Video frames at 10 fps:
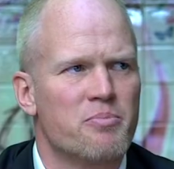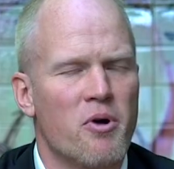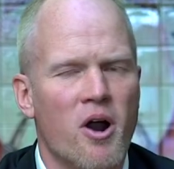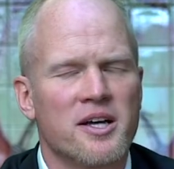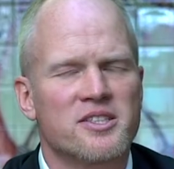
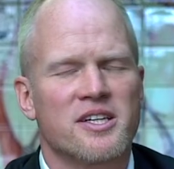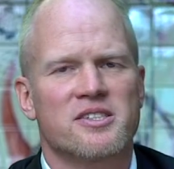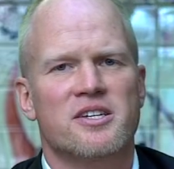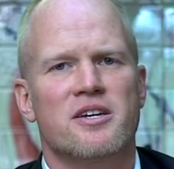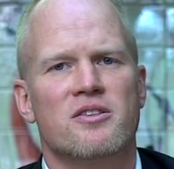
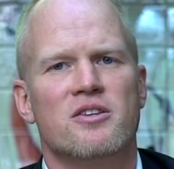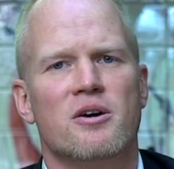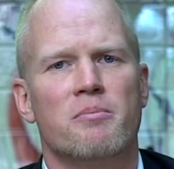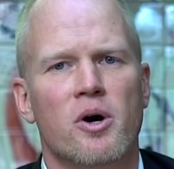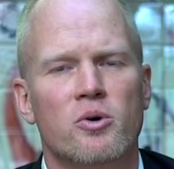processing the
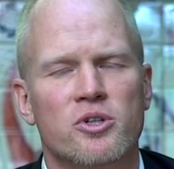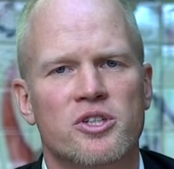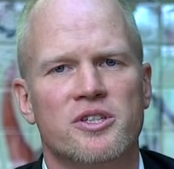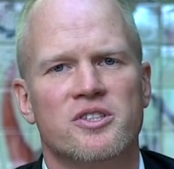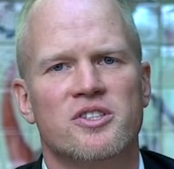
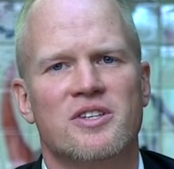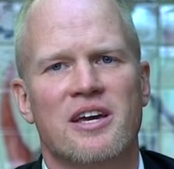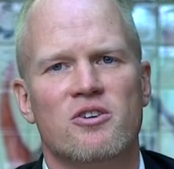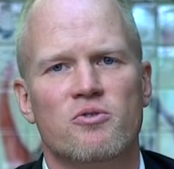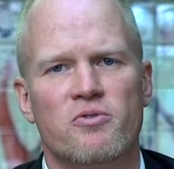emotions
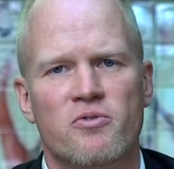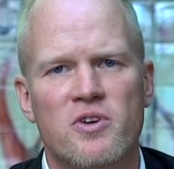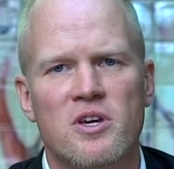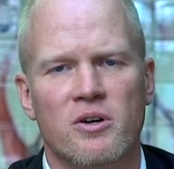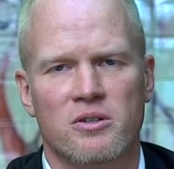that you
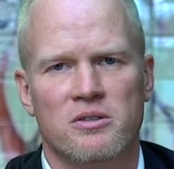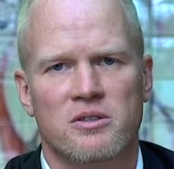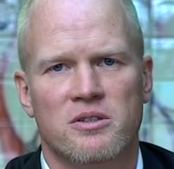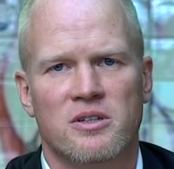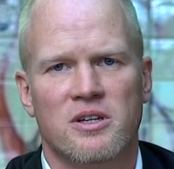feel
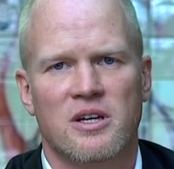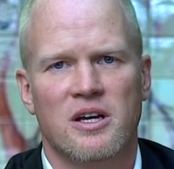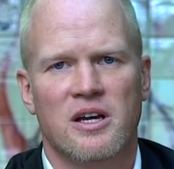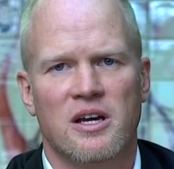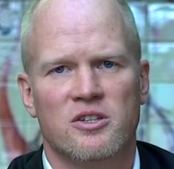
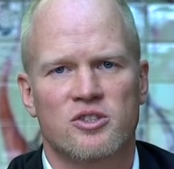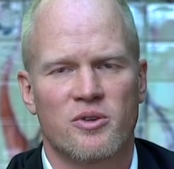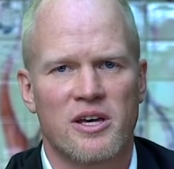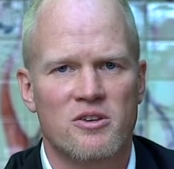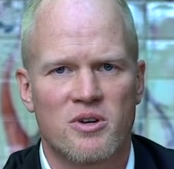so
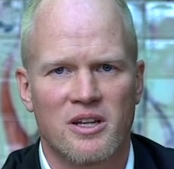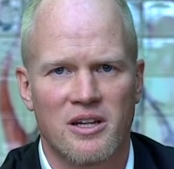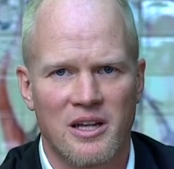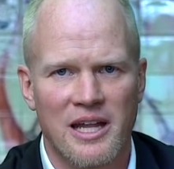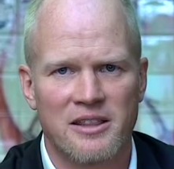that you can
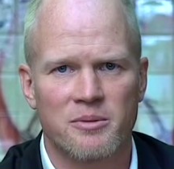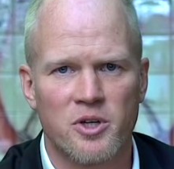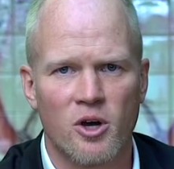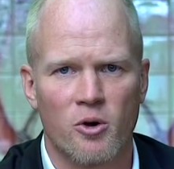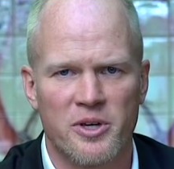let them
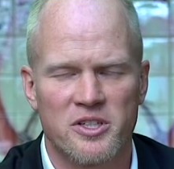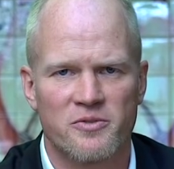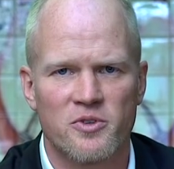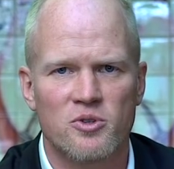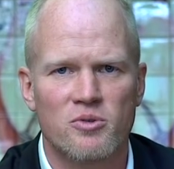go. Because
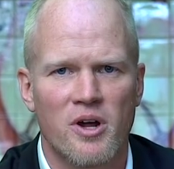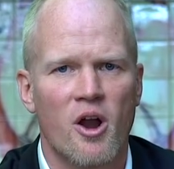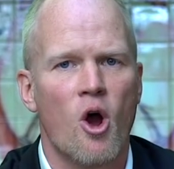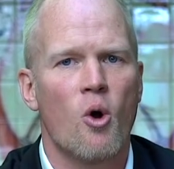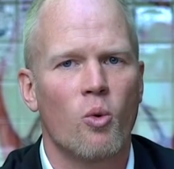if you do
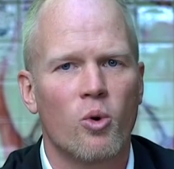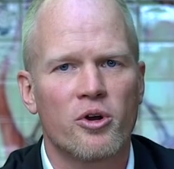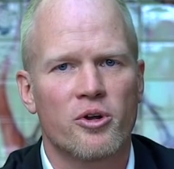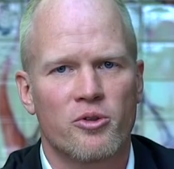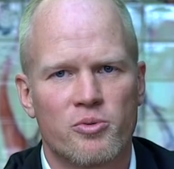not
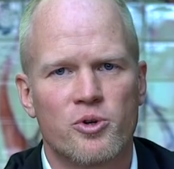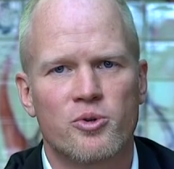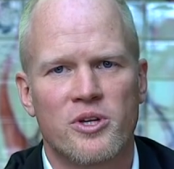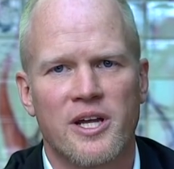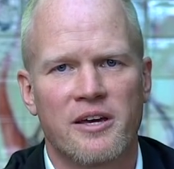work through
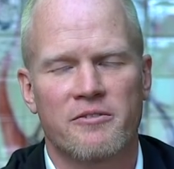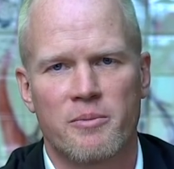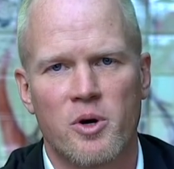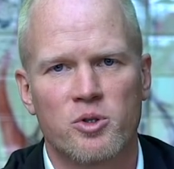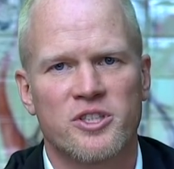the negative
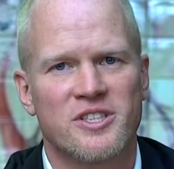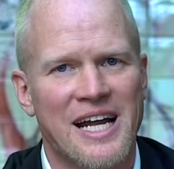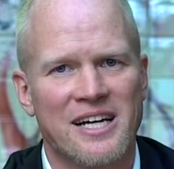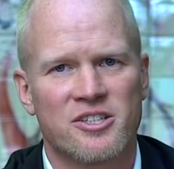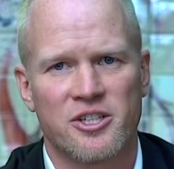emotions and
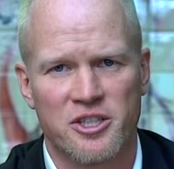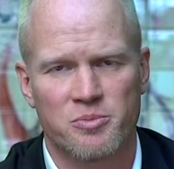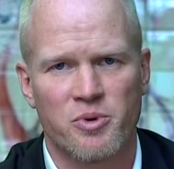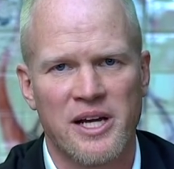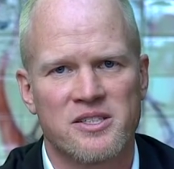actually
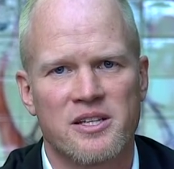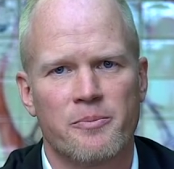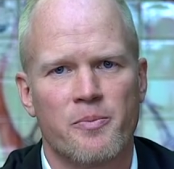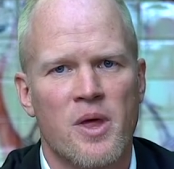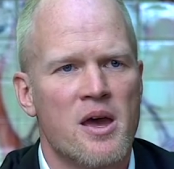express
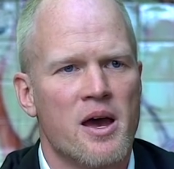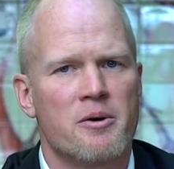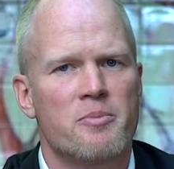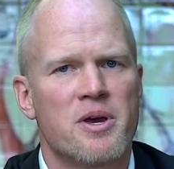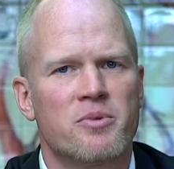them, I'm
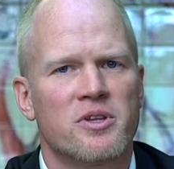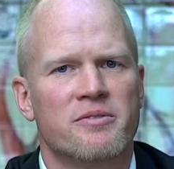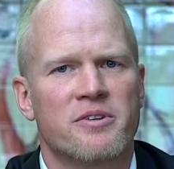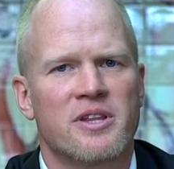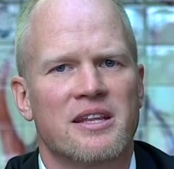a big
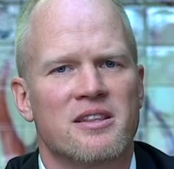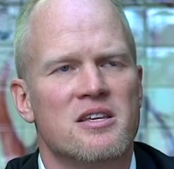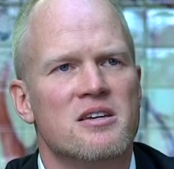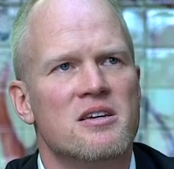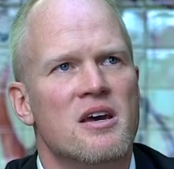believer that
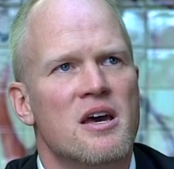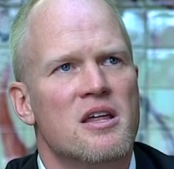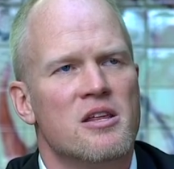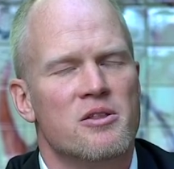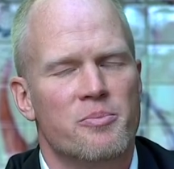the
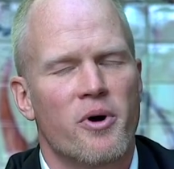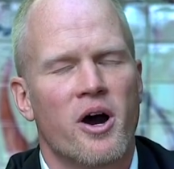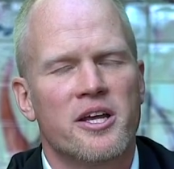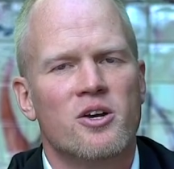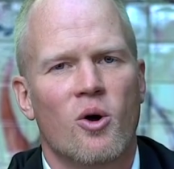
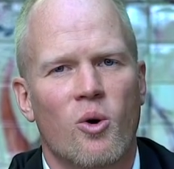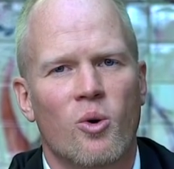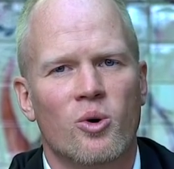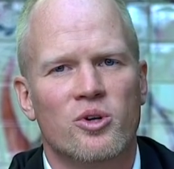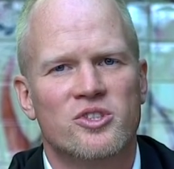body
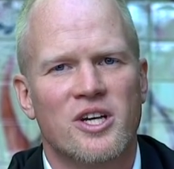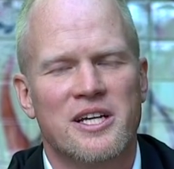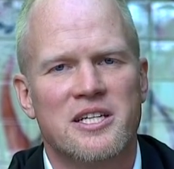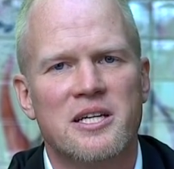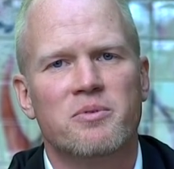holds a
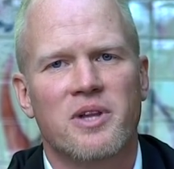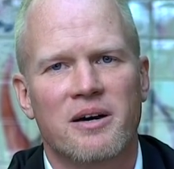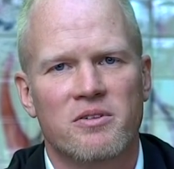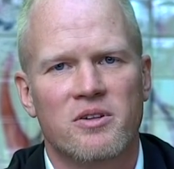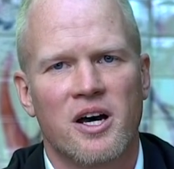deep
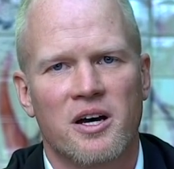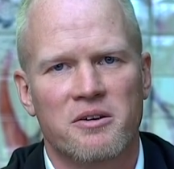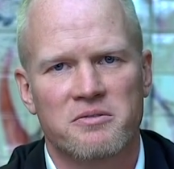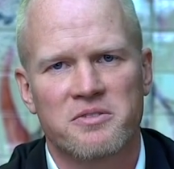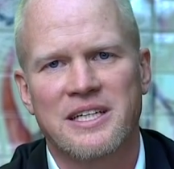level
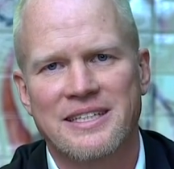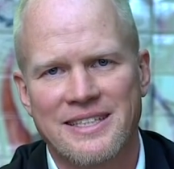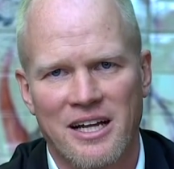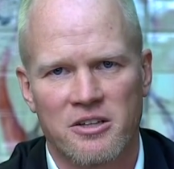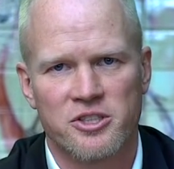of
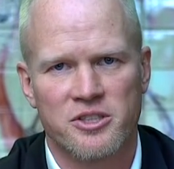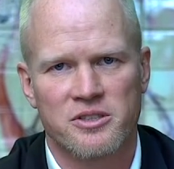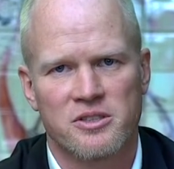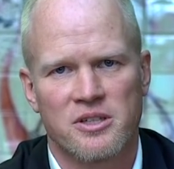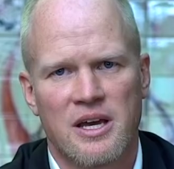
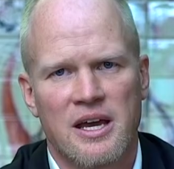intelligence.